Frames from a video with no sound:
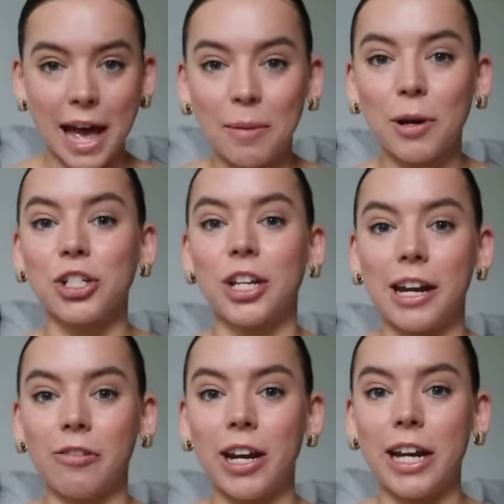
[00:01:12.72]
how much can
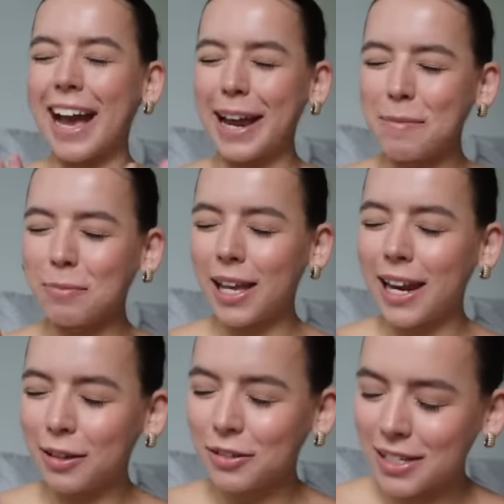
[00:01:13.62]
I read? I am
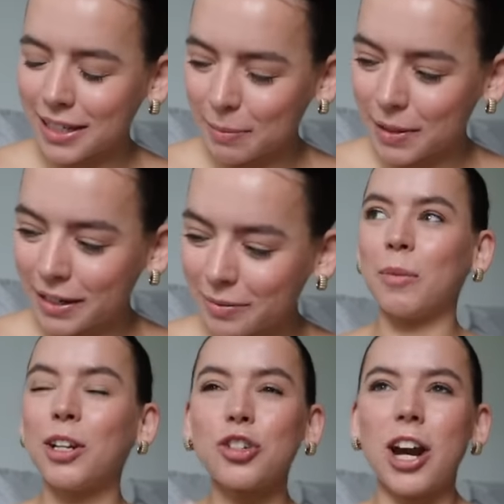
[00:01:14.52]
planning on sleeping. I'm
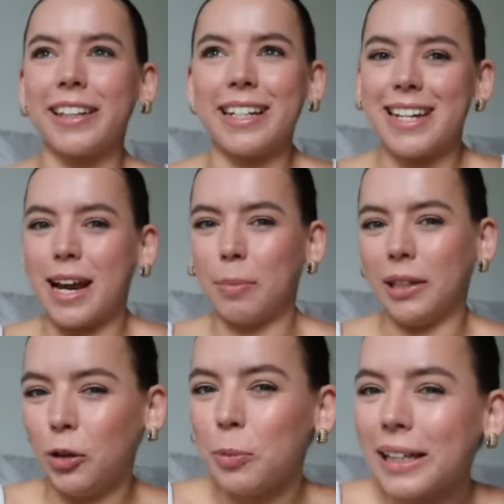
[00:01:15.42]
gonna try and like stay up a
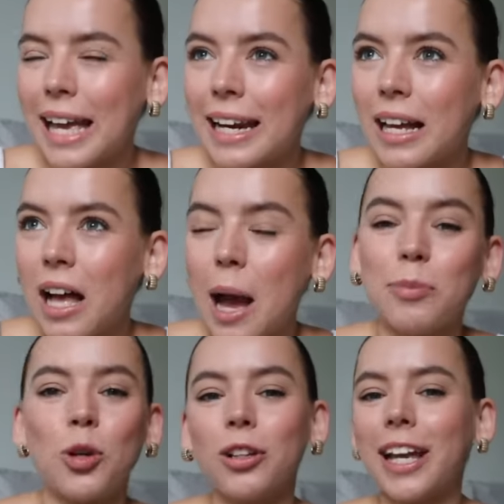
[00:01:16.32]
little bit later.
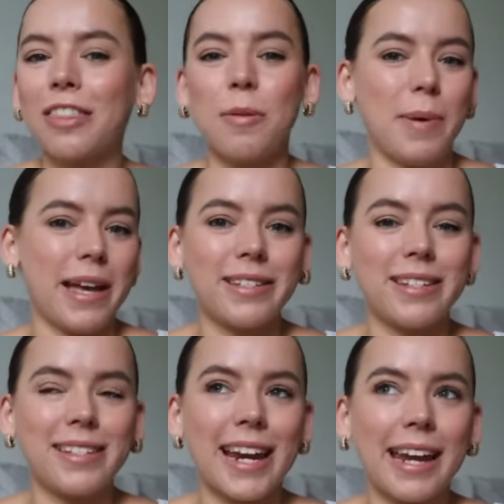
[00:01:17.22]
I'm not like the best
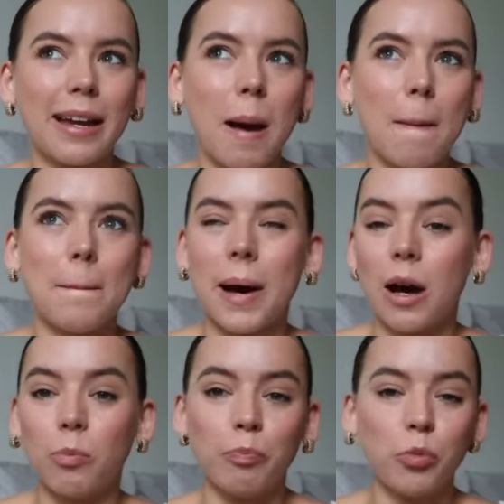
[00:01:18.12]
at staying up,
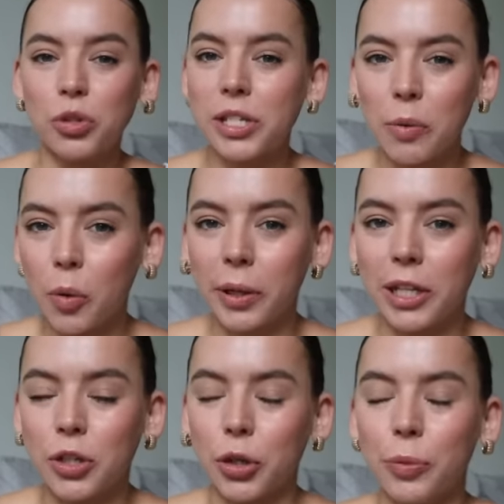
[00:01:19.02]
but we'll see what we
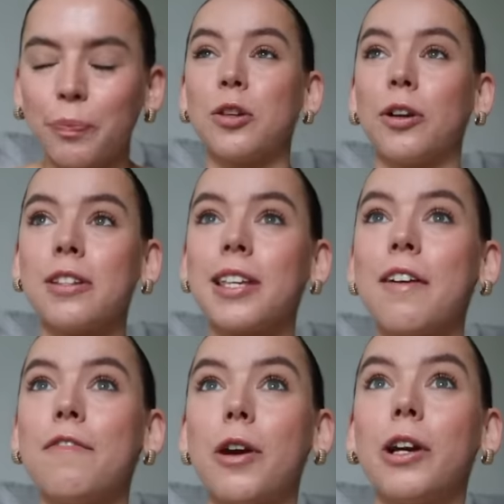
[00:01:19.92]
can do. It's honestly
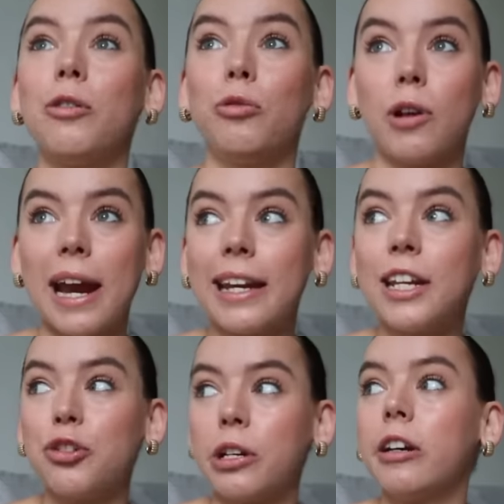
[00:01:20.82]
a very
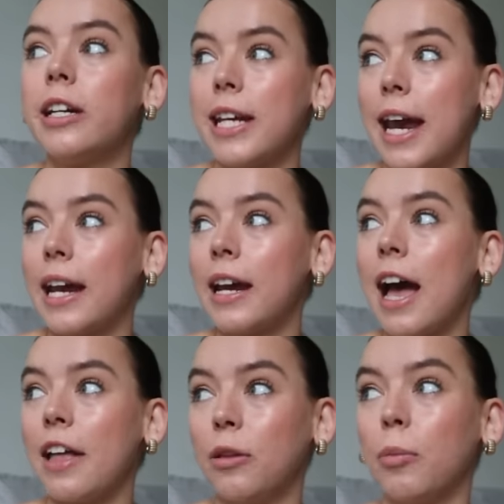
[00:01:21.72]
rainy, dreary day
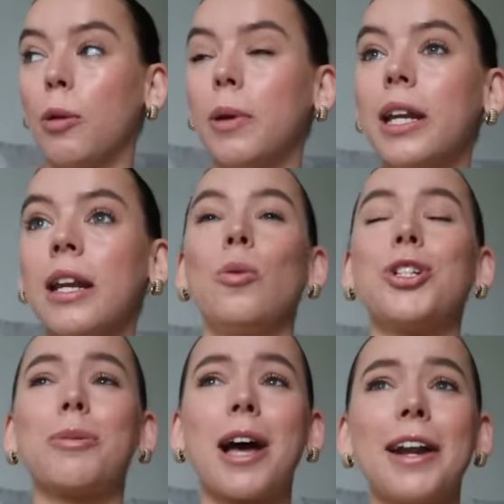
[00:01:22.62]
at the moment,
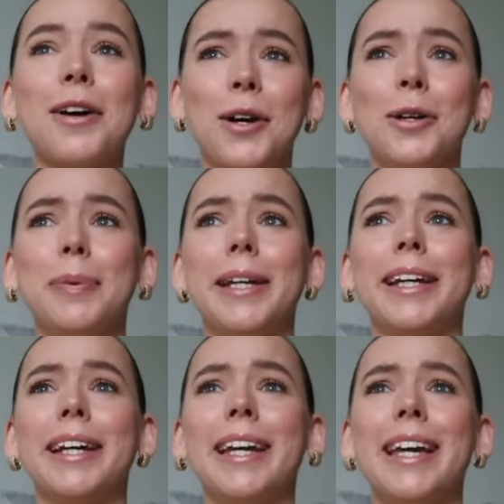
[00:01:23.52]
which I'm kind of
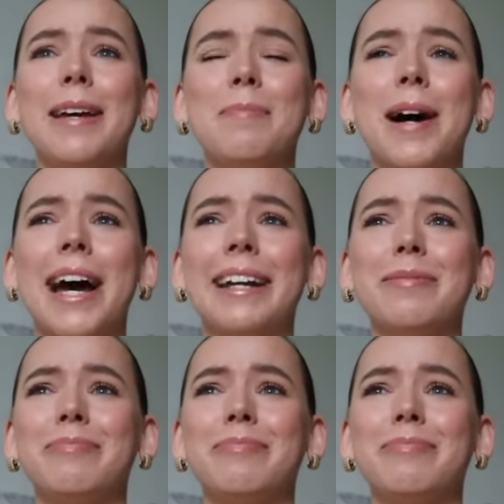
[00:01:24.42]
hoping it might